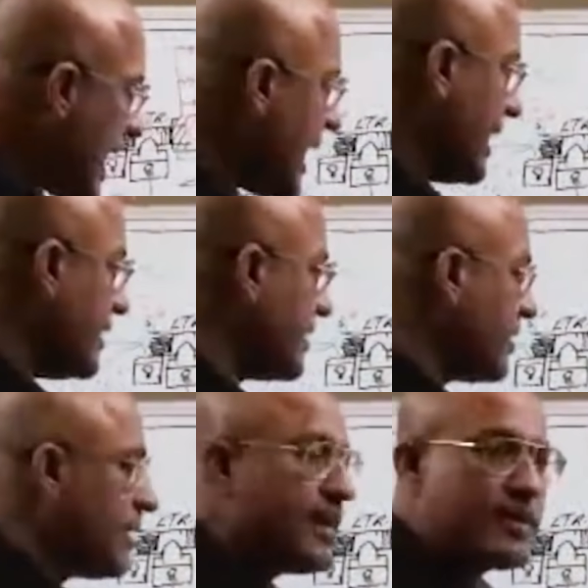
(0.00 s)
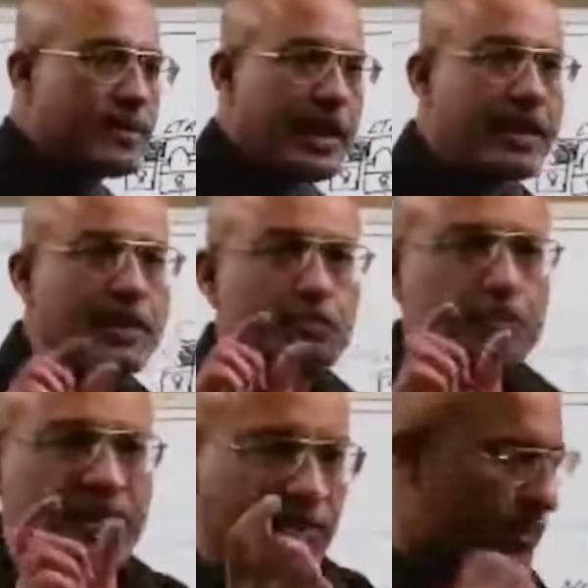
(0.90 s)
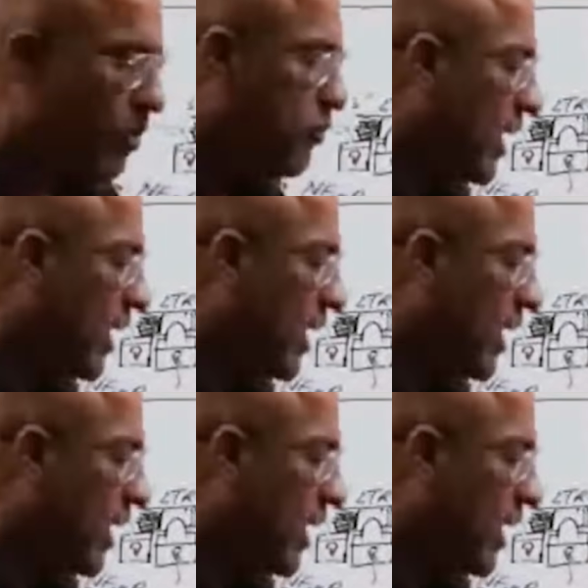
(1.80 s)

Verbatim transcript: and take the pieces of